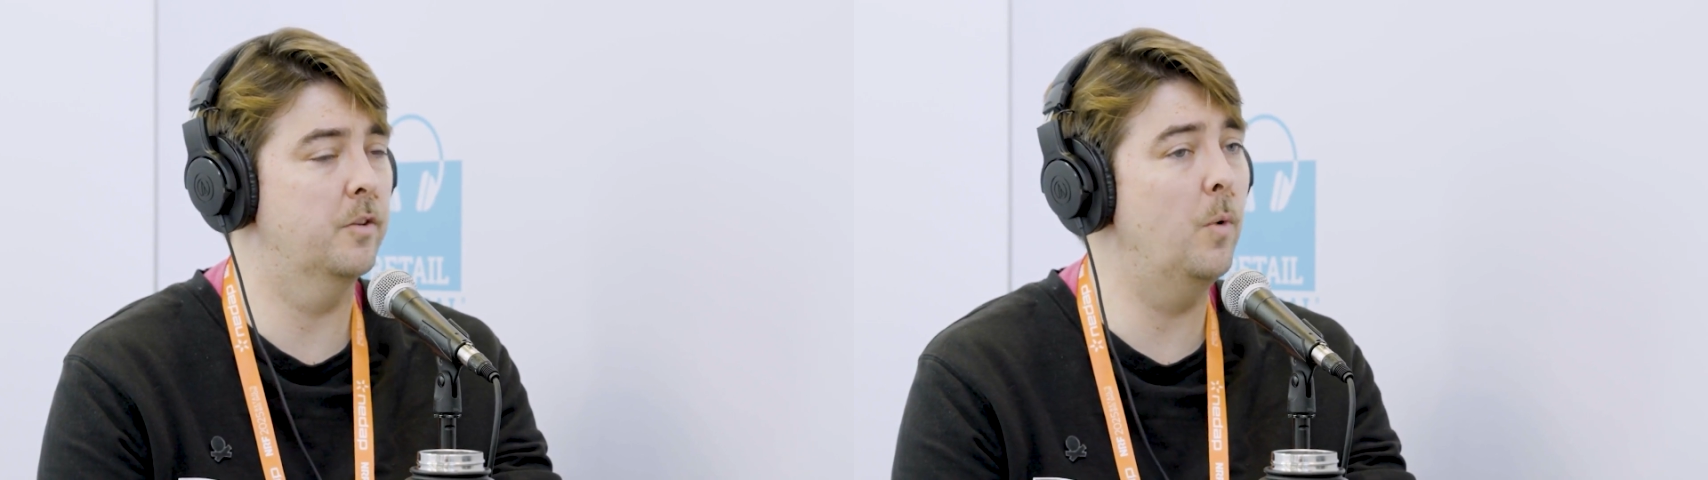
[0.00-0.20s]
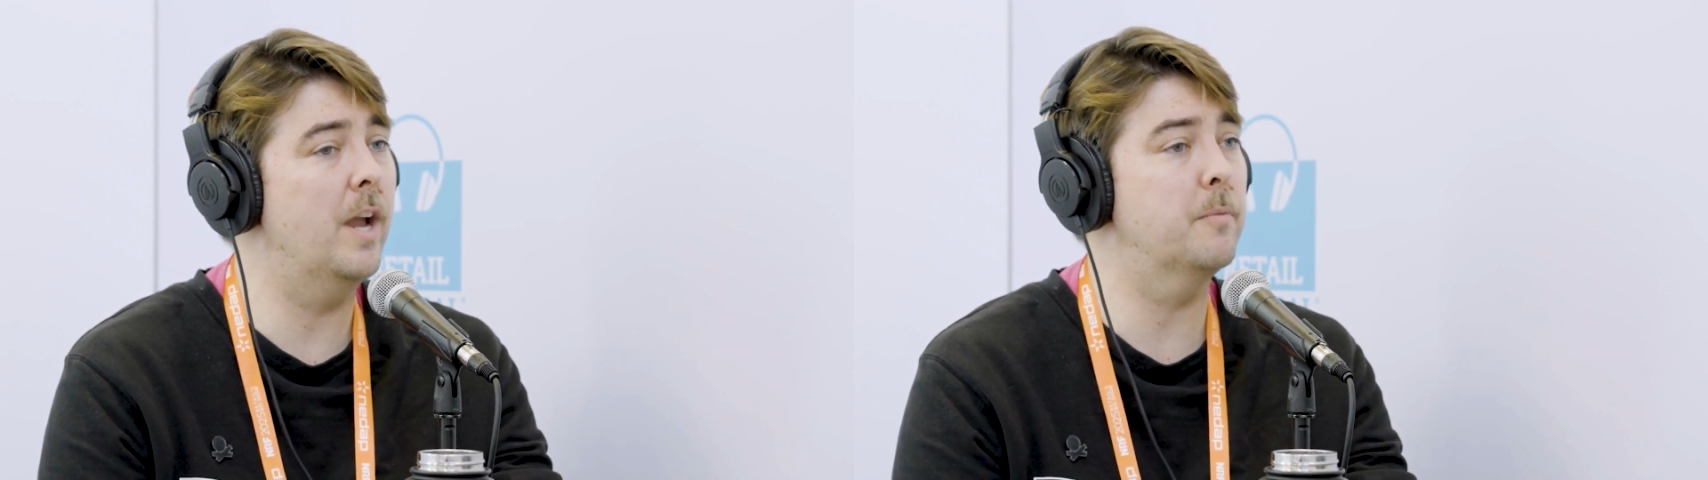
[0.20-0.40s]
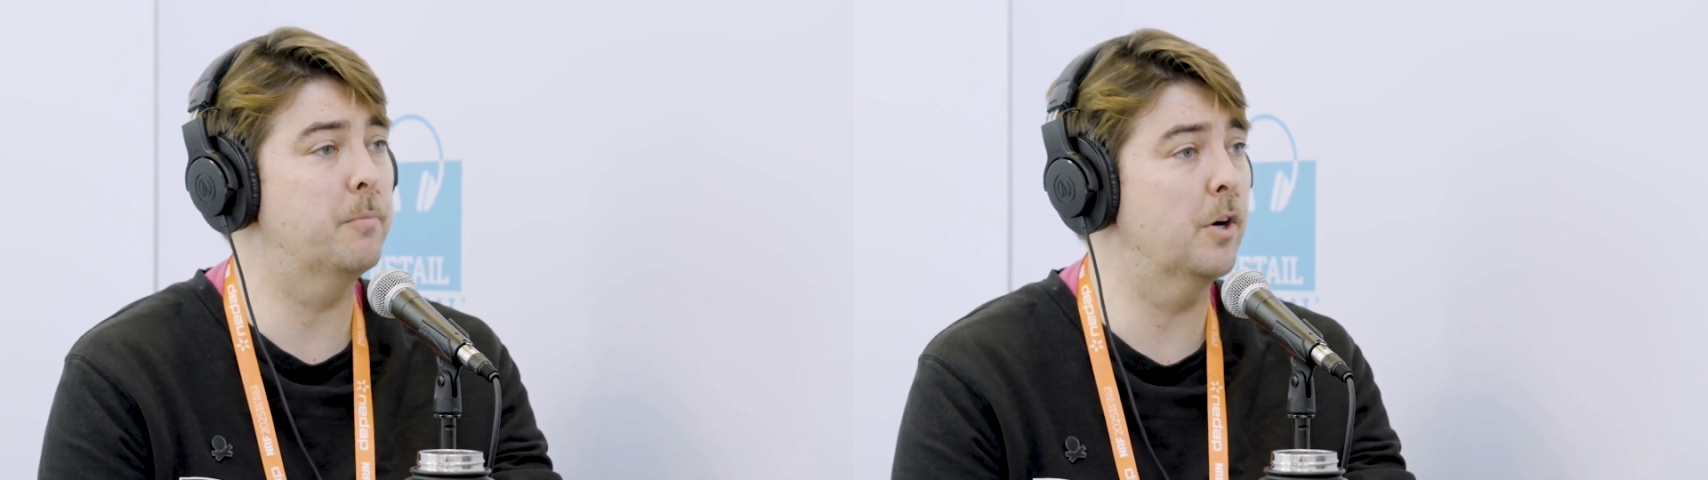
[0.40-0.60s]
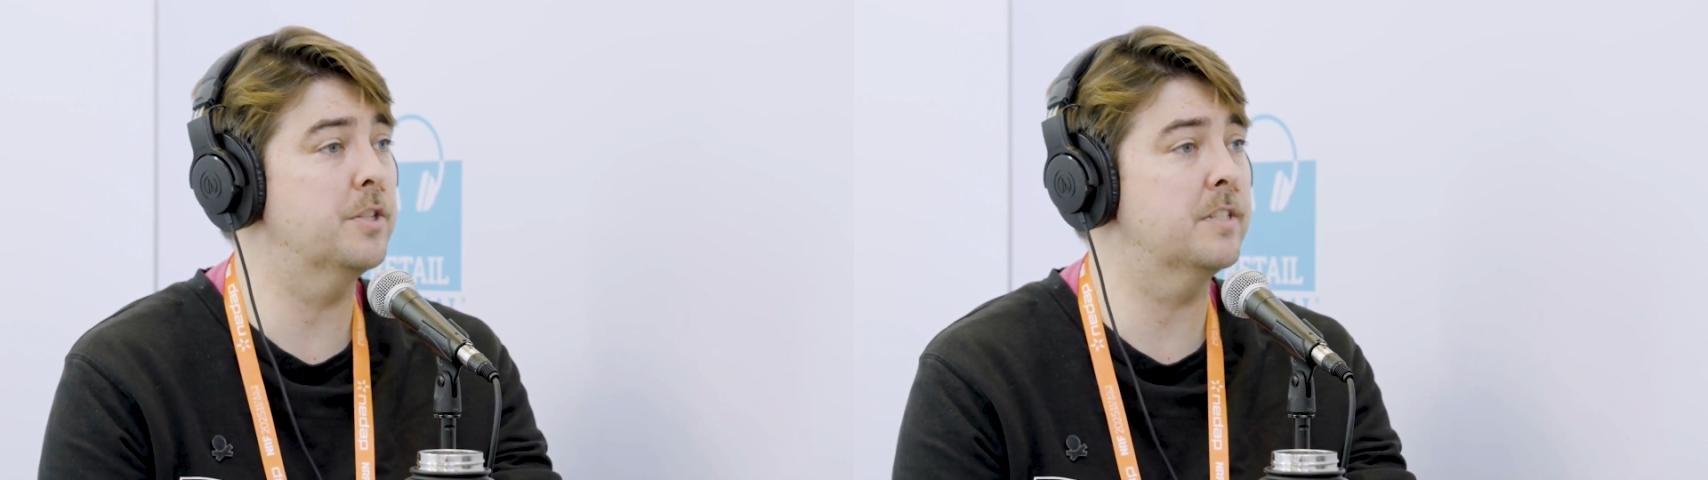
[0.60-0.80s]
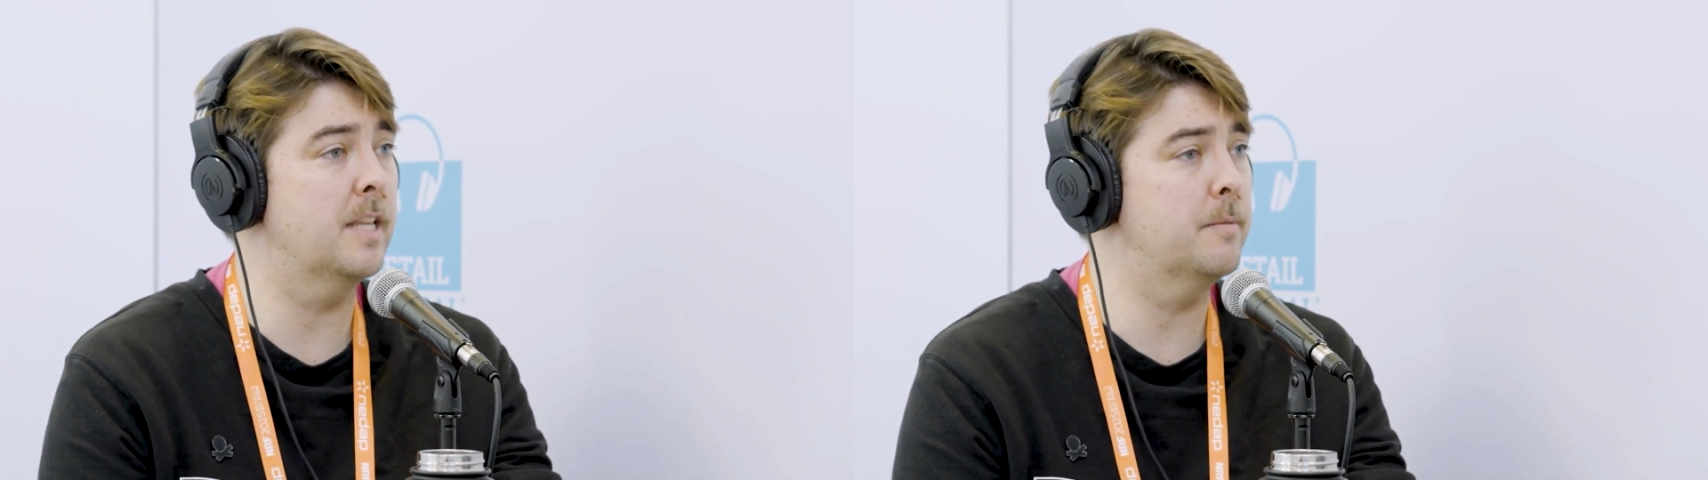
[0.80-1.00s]
way to
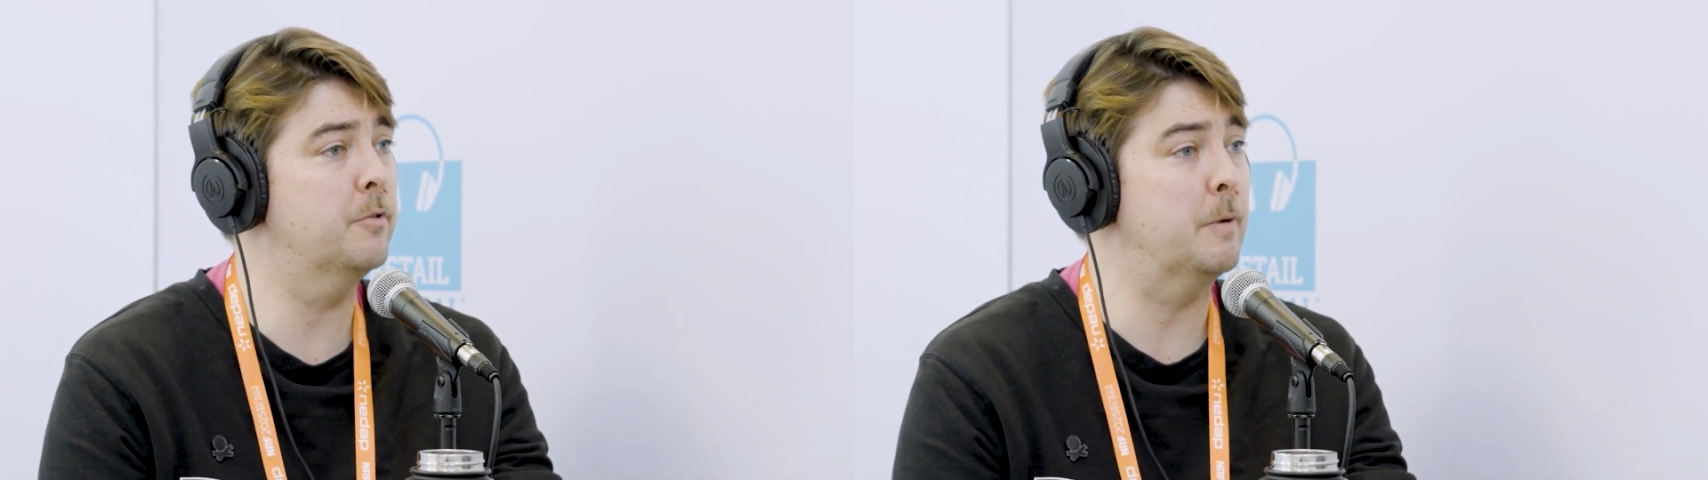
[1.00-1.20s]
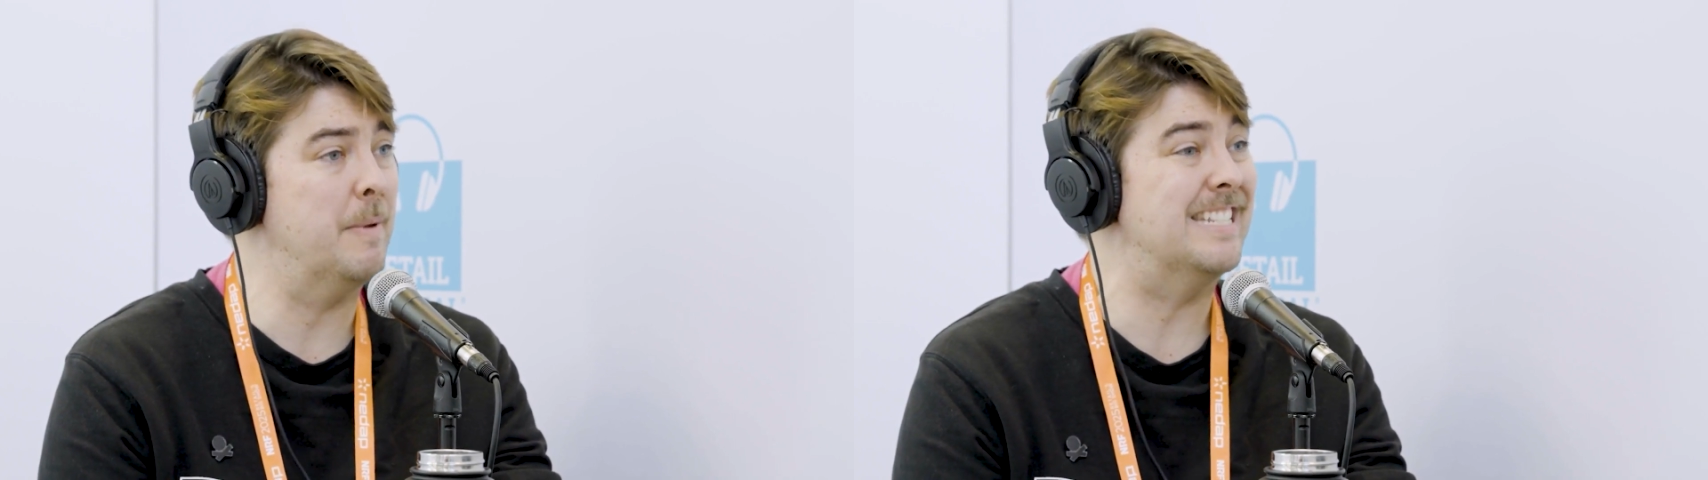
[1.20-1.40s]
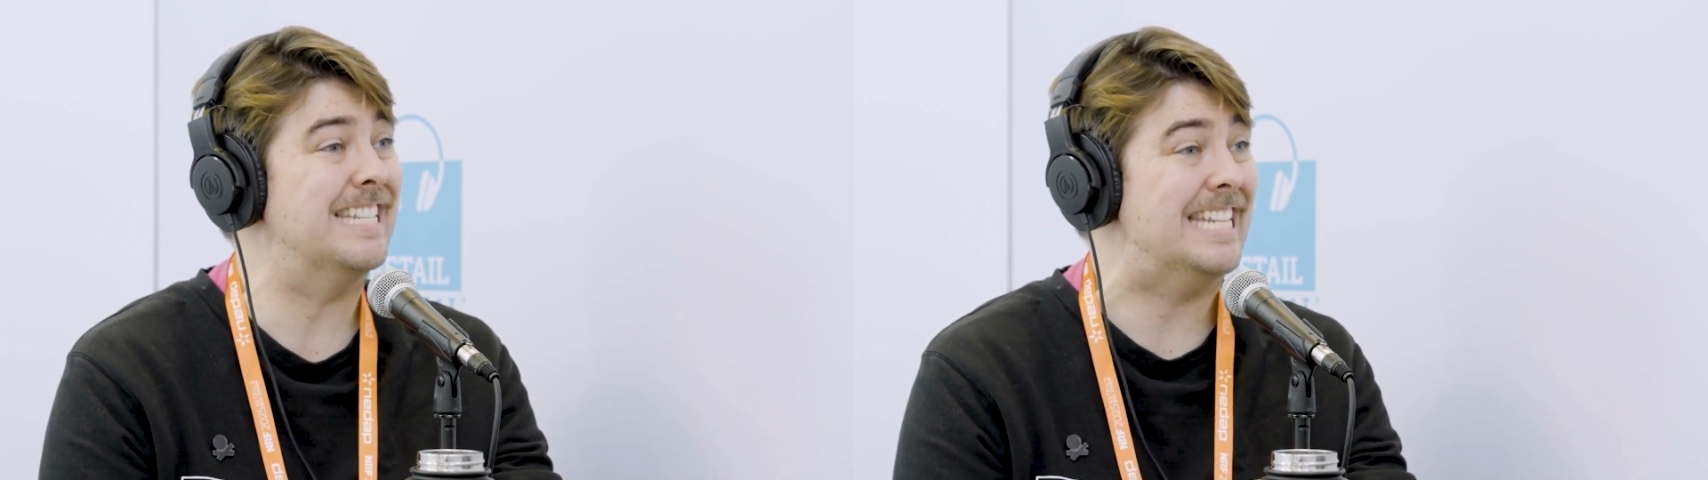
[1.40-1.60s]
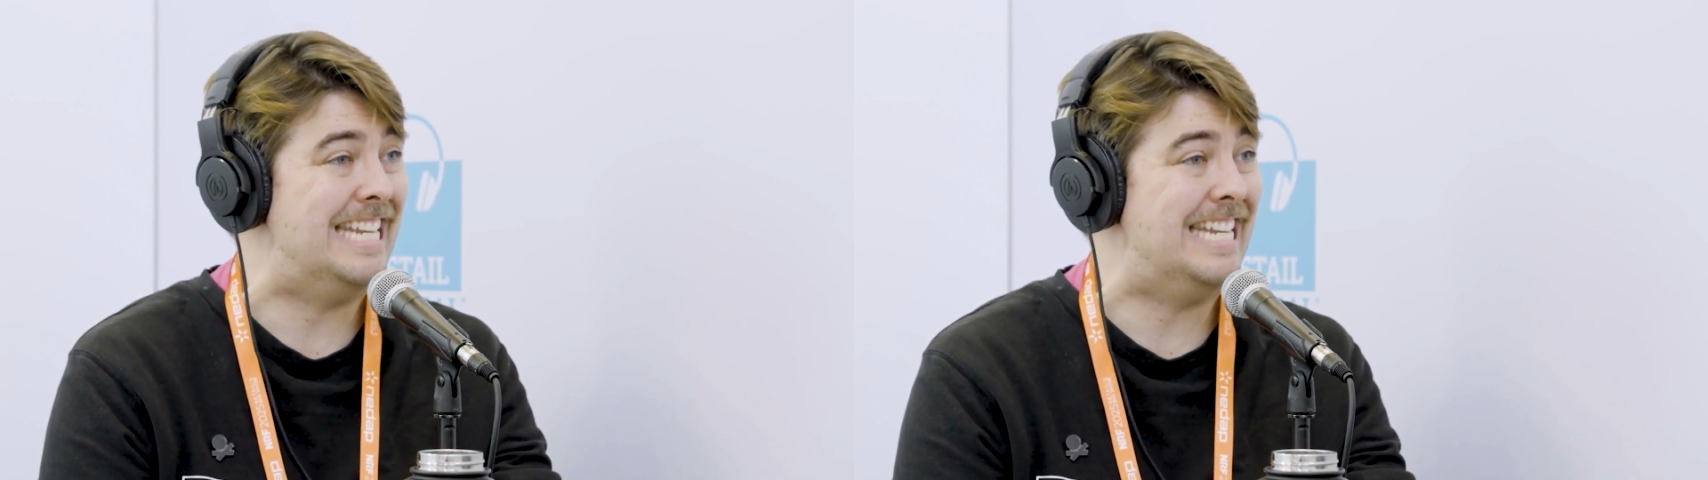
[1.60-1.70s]
purchase a label remains as